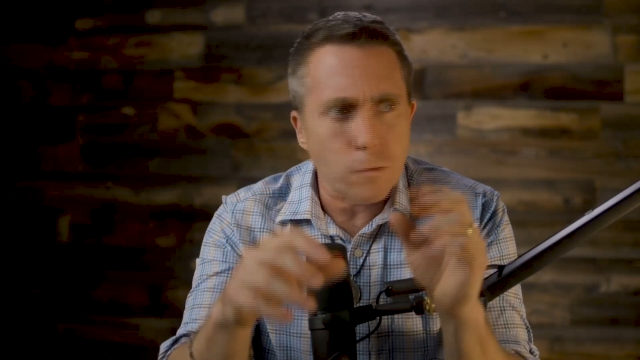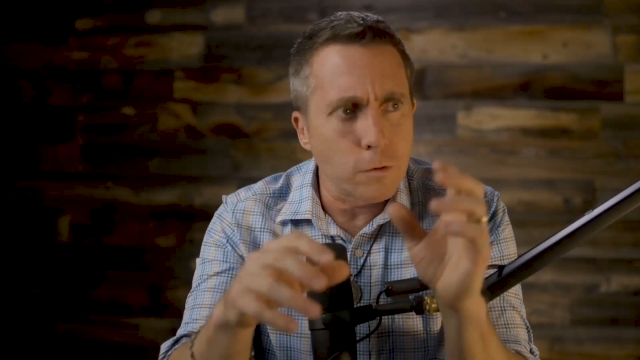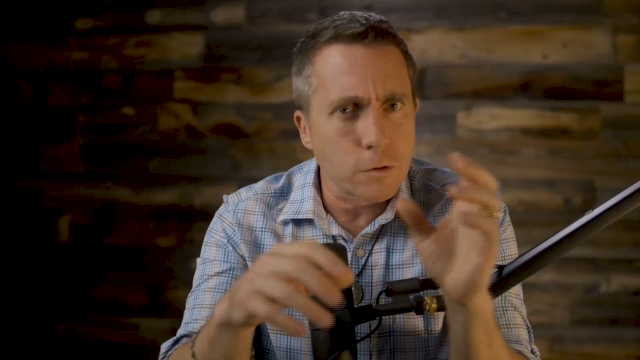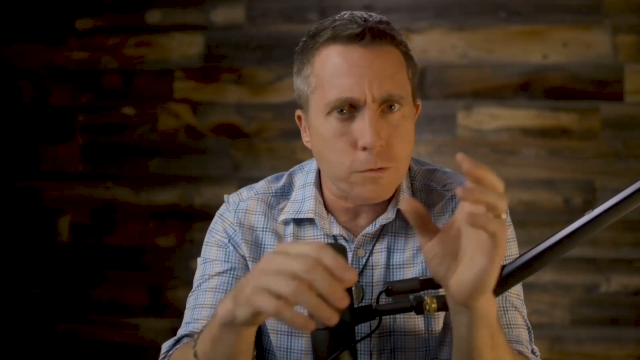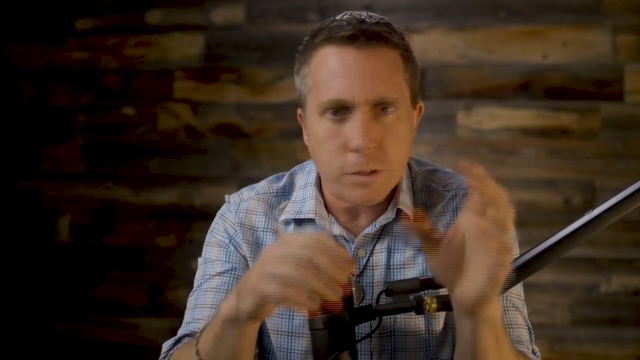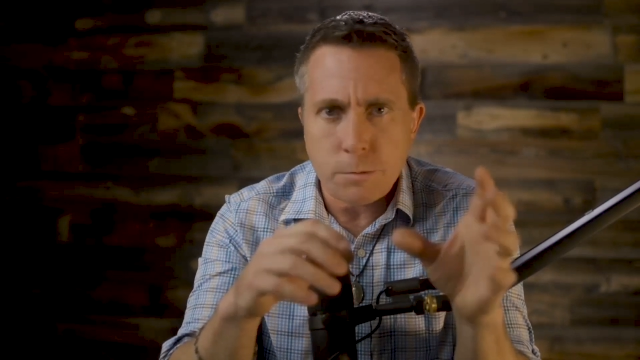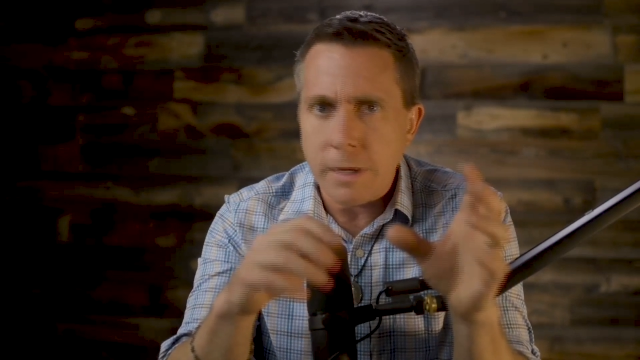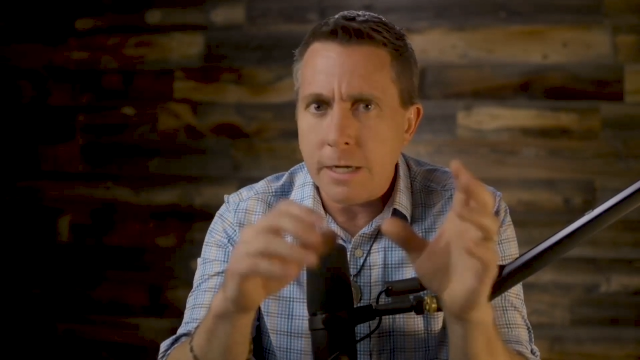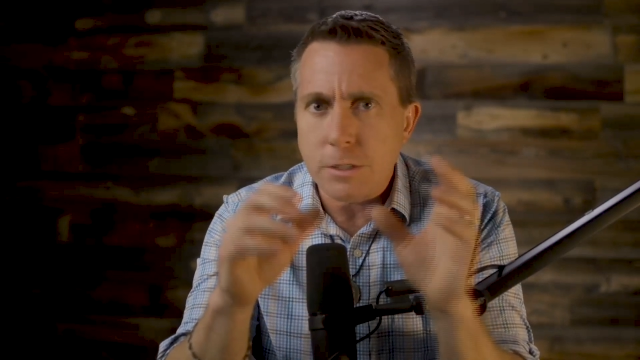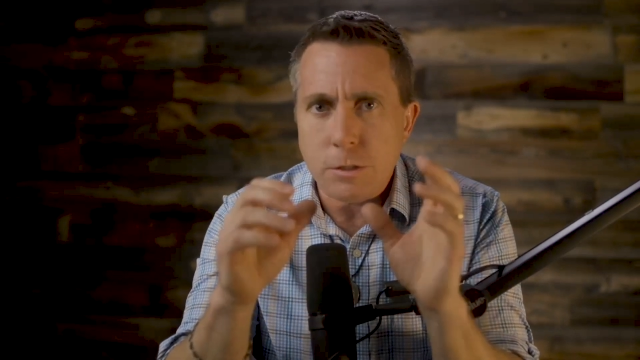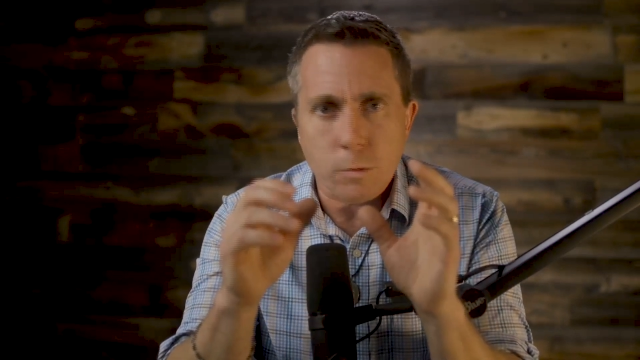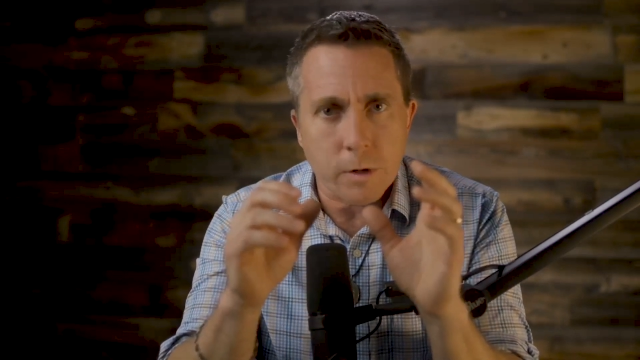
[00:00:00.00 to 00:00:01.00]
rosaries,
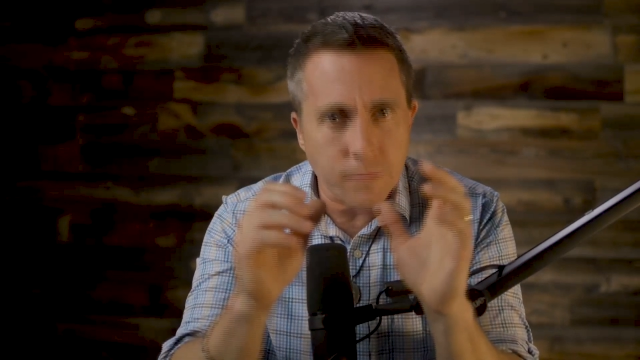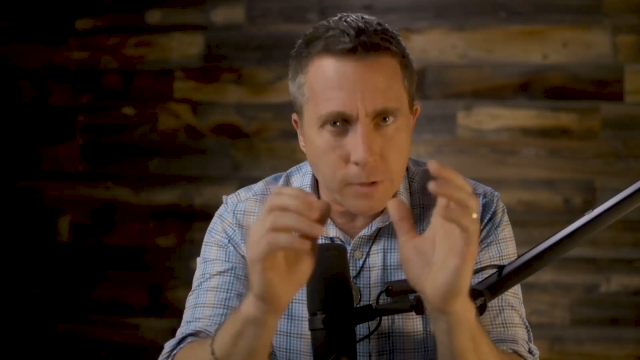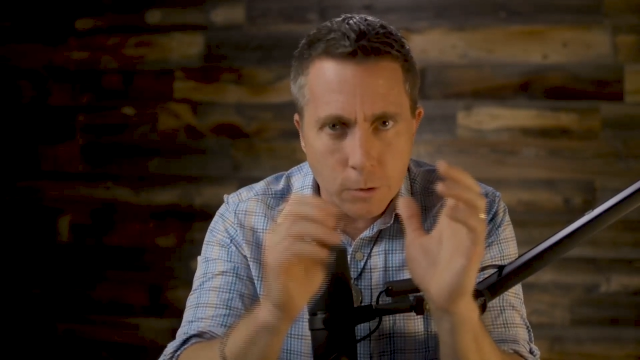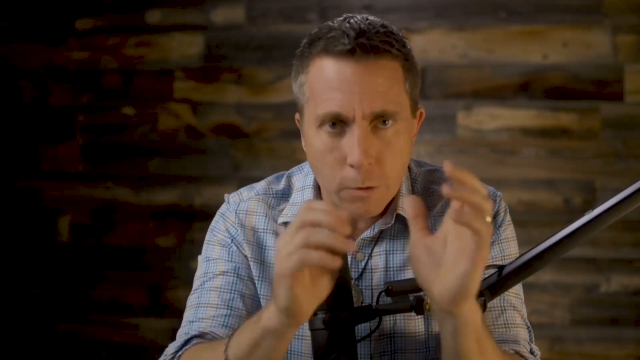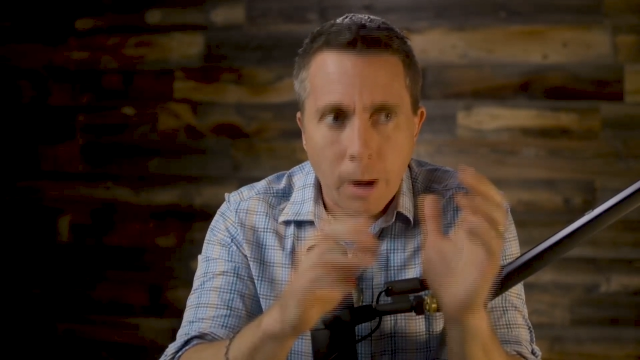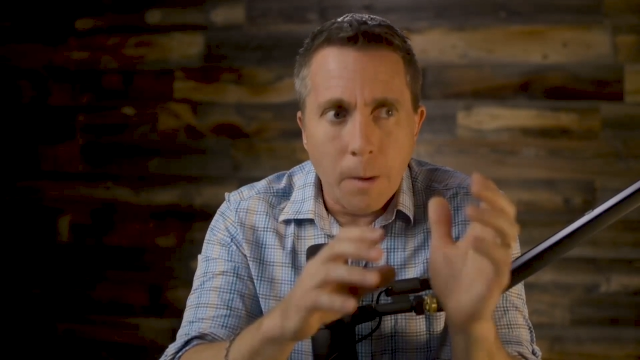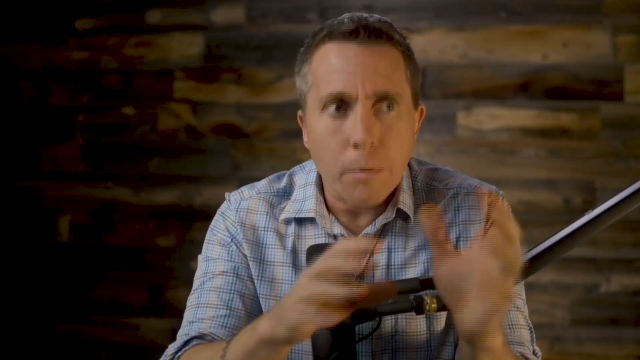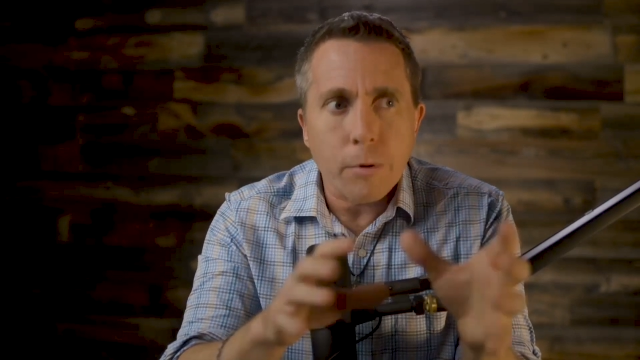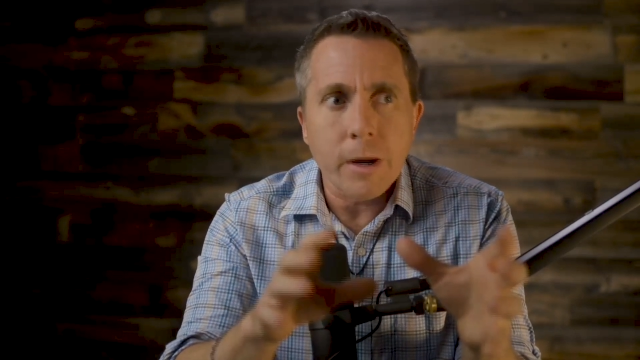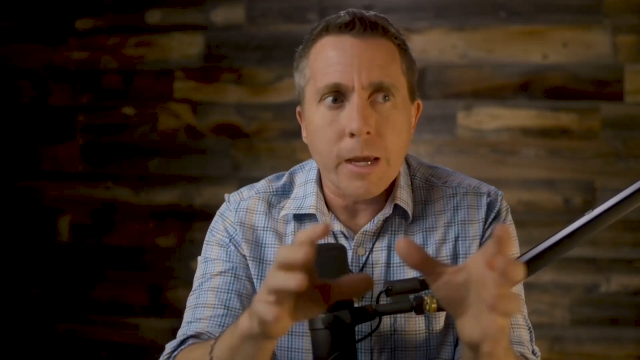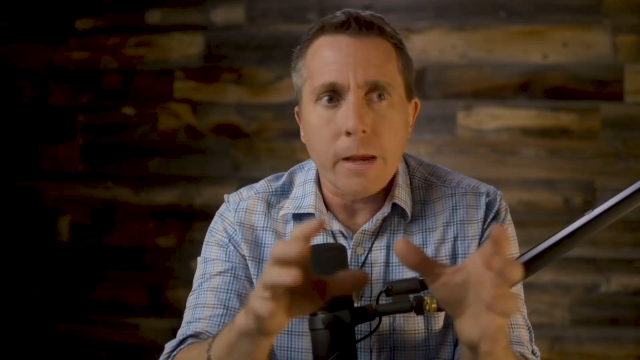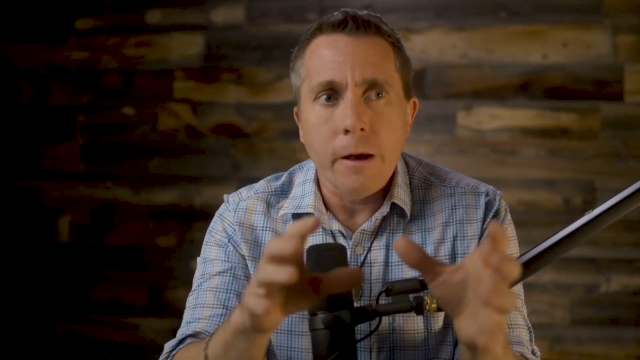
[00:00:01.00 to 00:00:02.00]
masses, whatever you do,
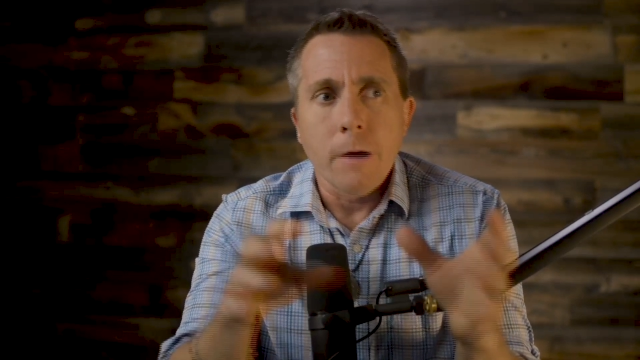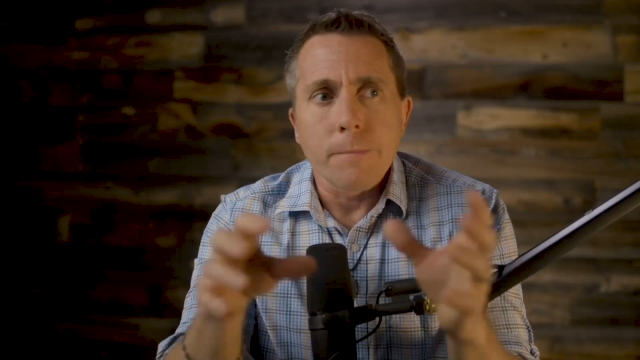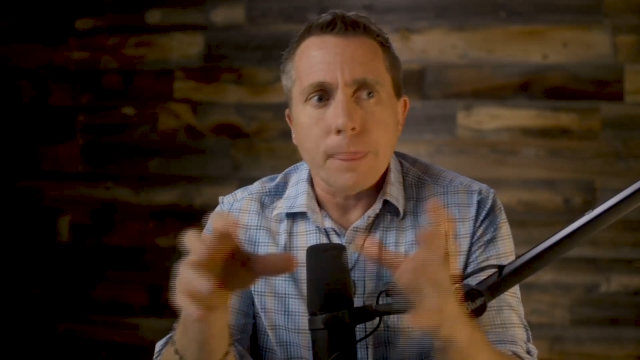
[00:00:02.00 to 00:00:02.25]
pray.